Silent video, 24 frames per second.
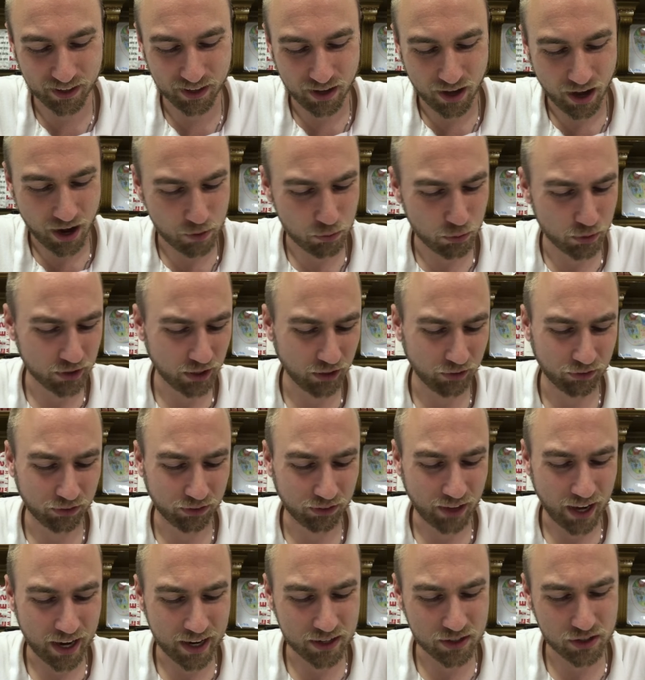I will give
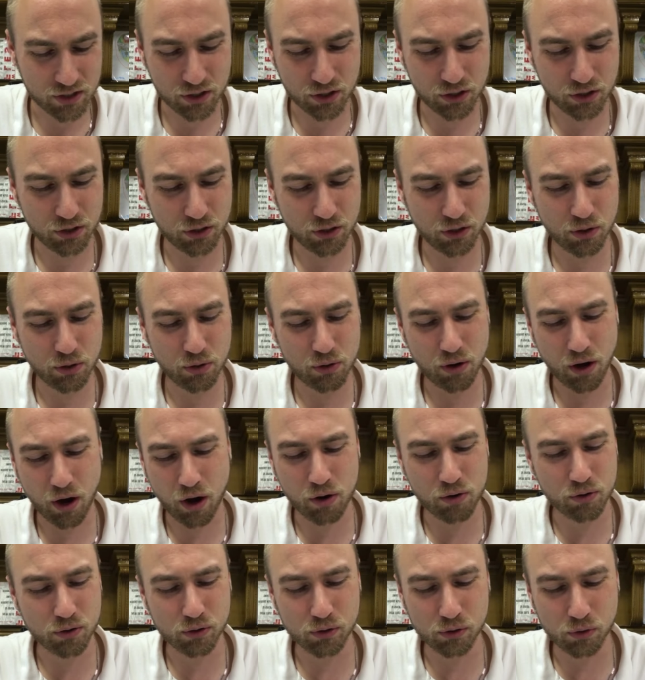thanks to you, O
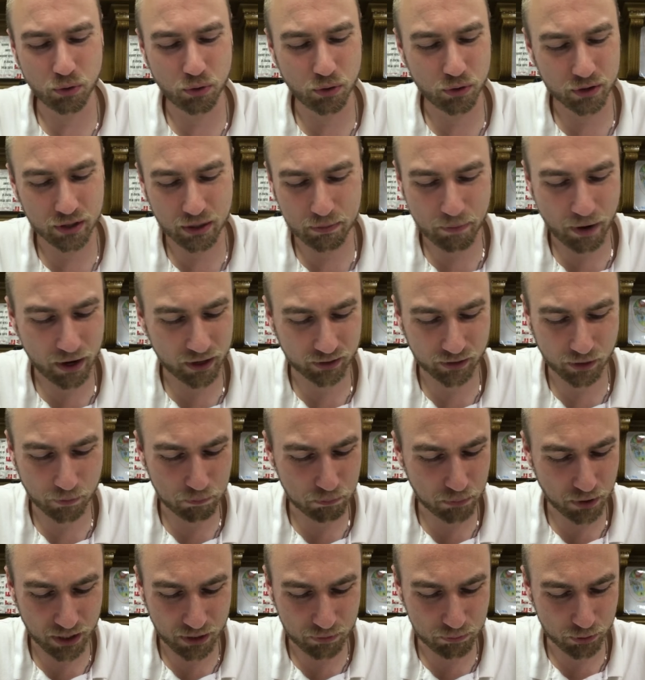Lord, among the
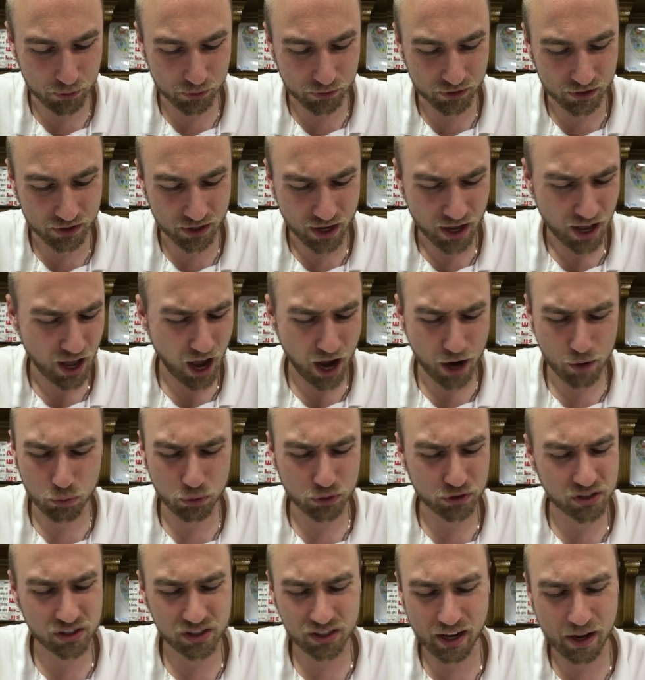peoples. I will
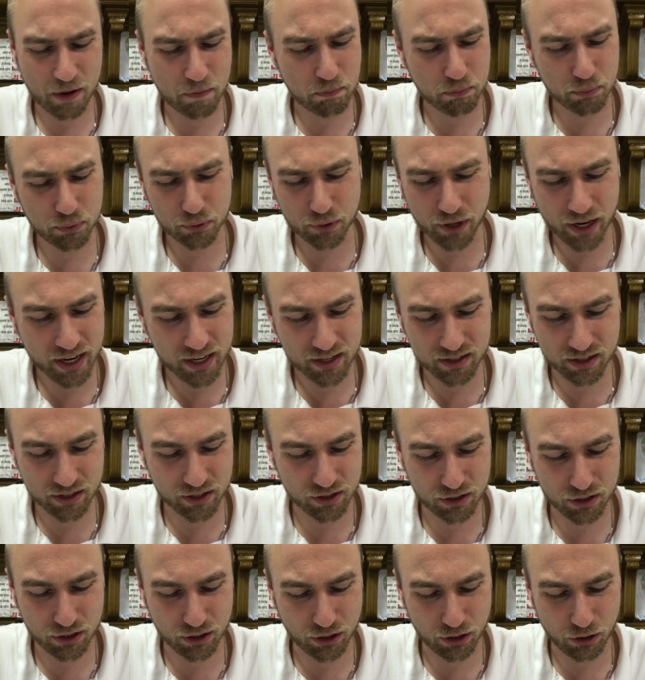sing praises
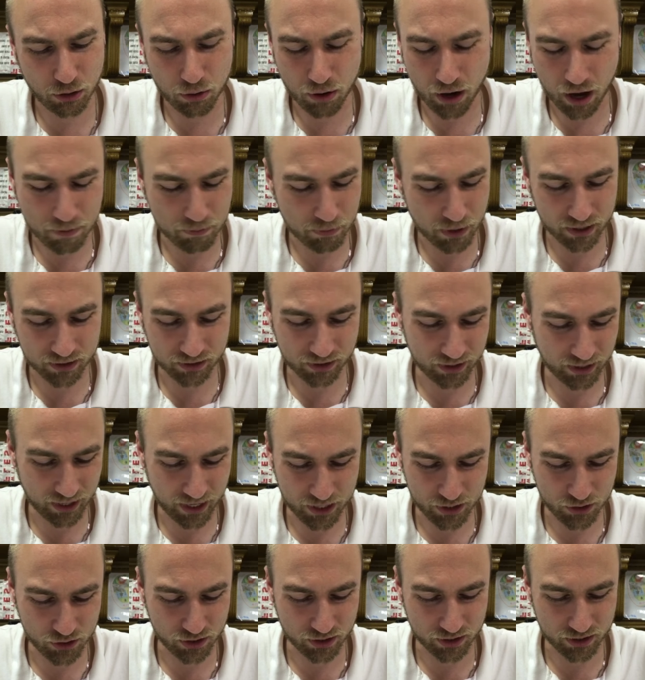to you among the
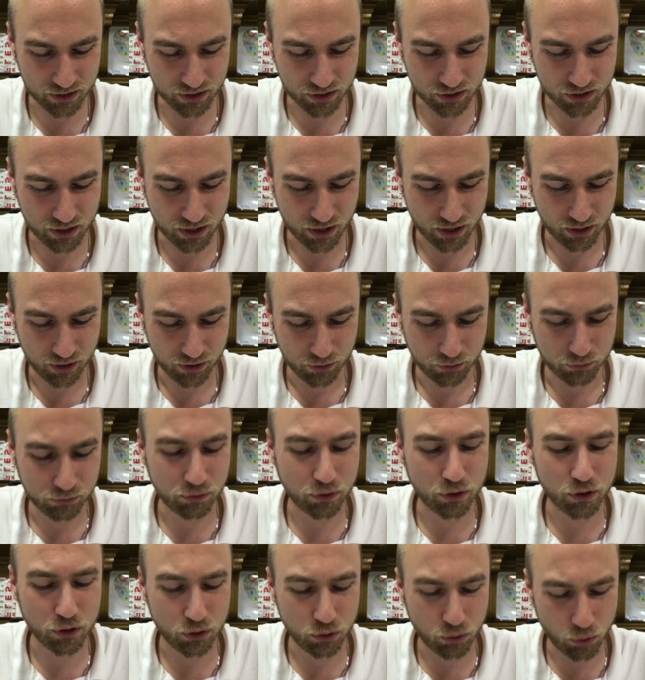nations.
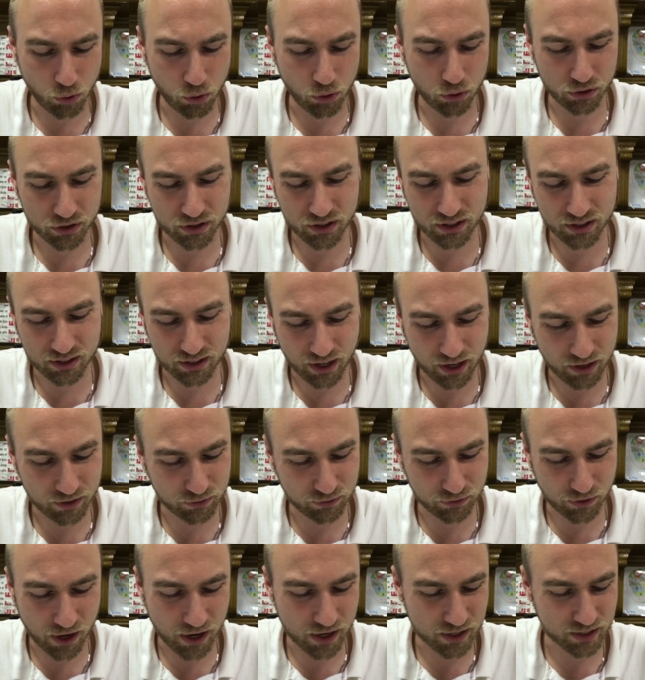For your
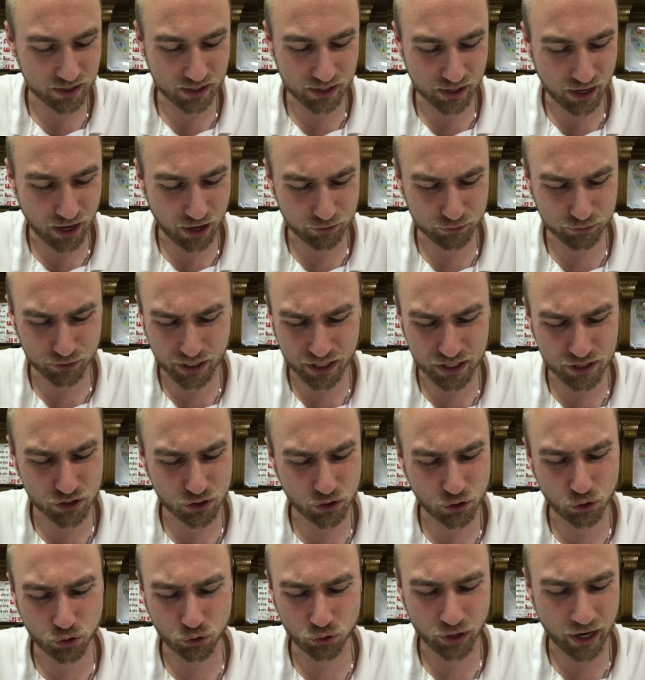steadfast love is
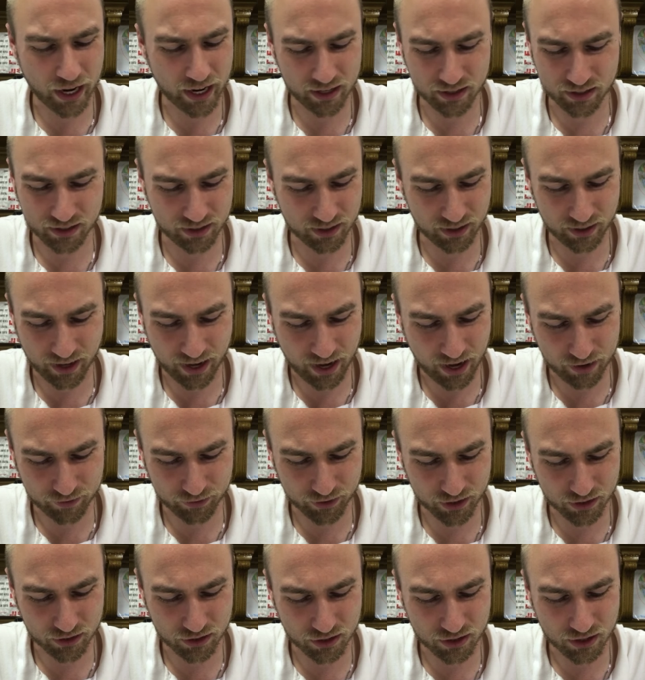great to the
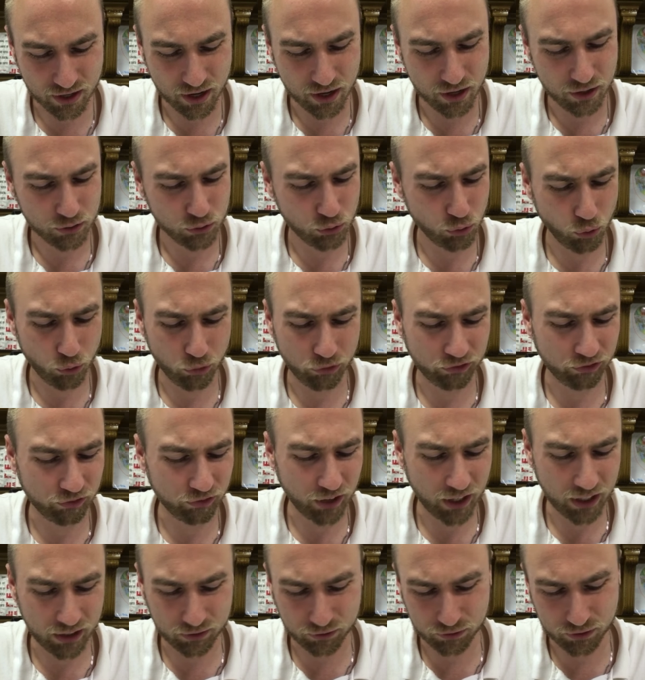heavens, your
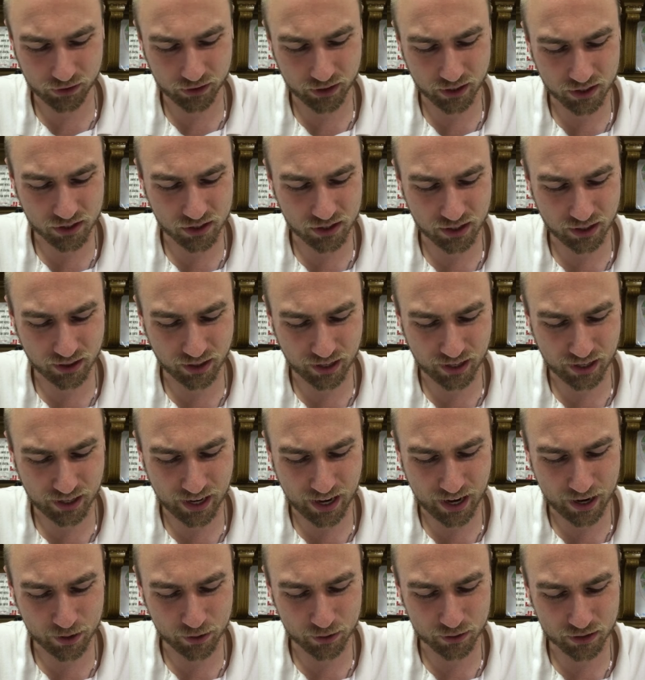faithfulness to the
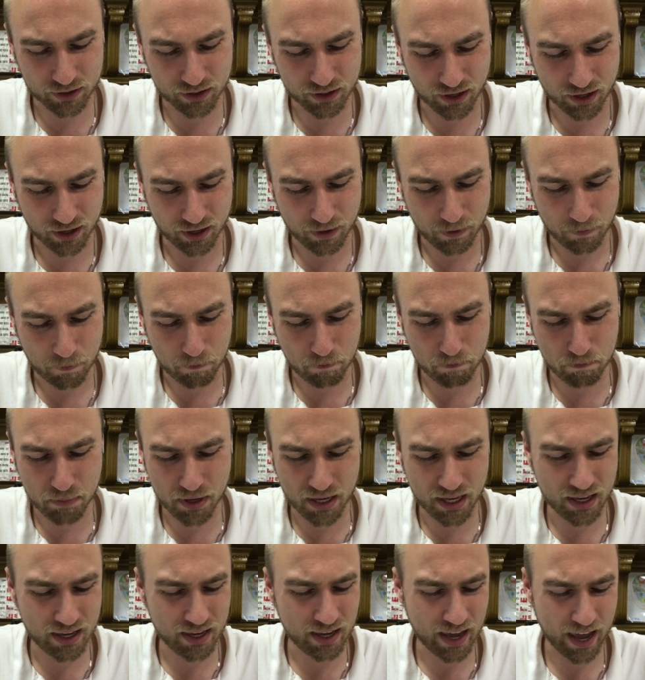clouds.
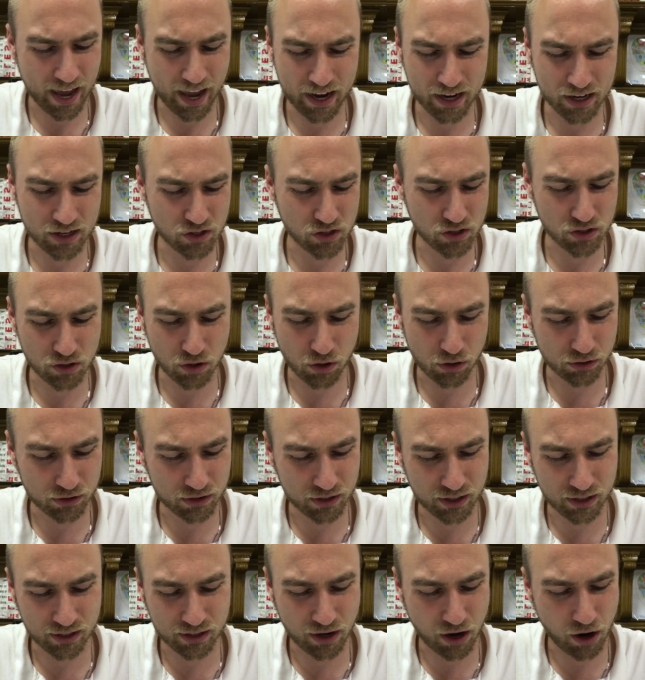Be
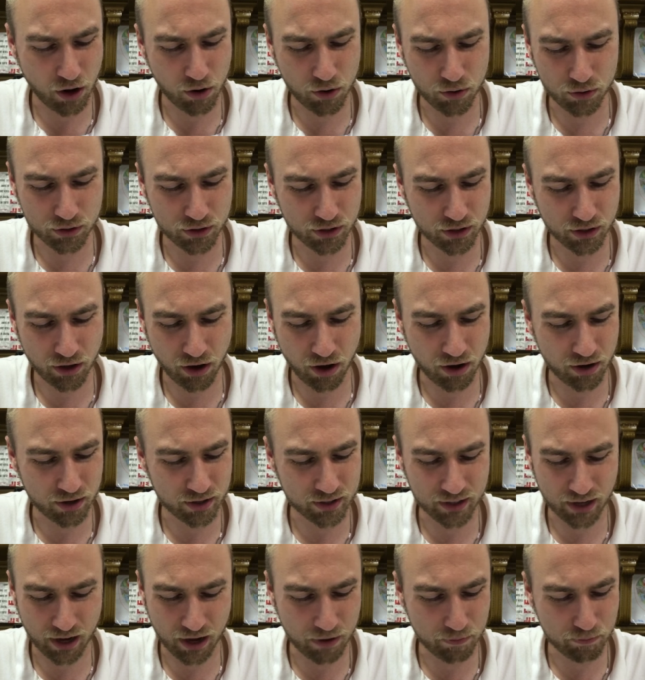exalted, O
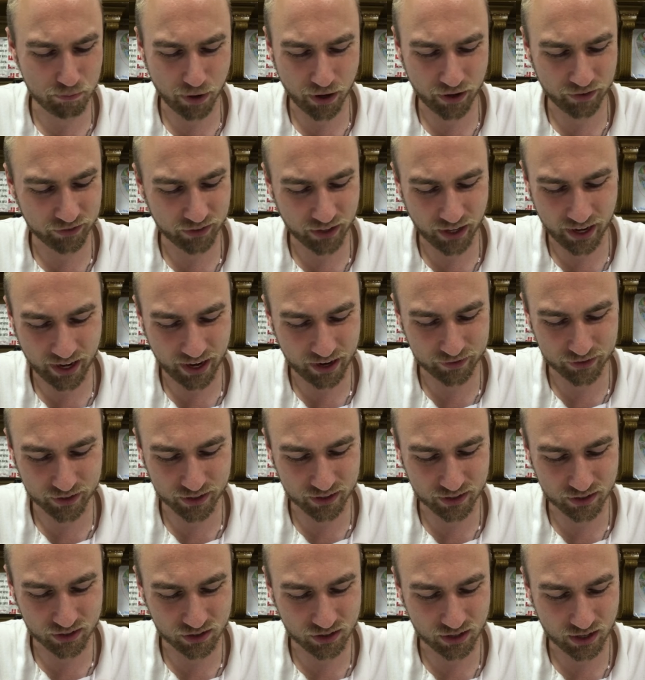God, above the
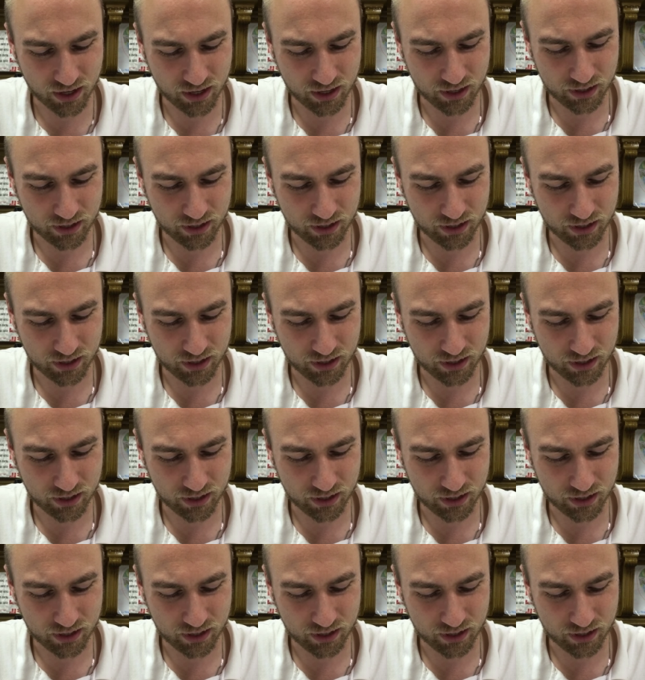heavens.